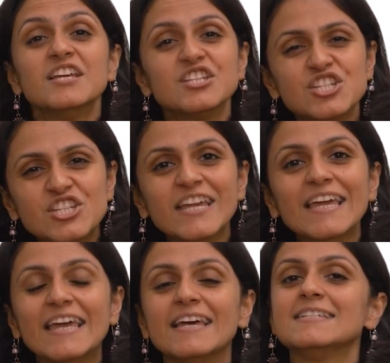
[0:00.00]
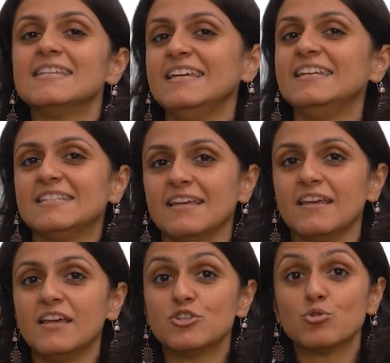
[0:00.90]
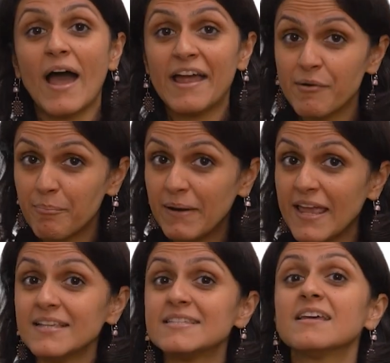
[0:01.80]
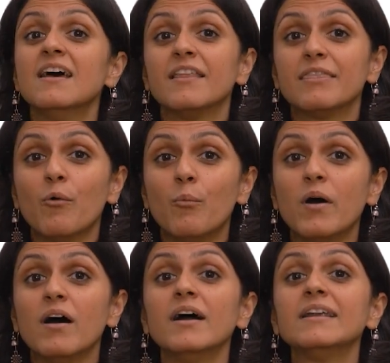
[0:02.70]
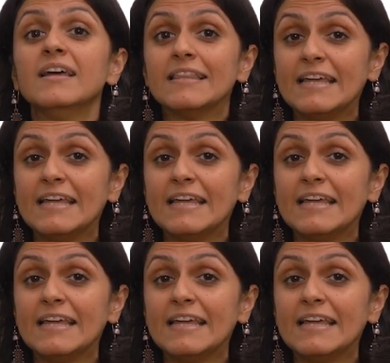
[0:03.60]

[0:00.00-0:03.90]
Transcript: She is eating. So I replaced the word,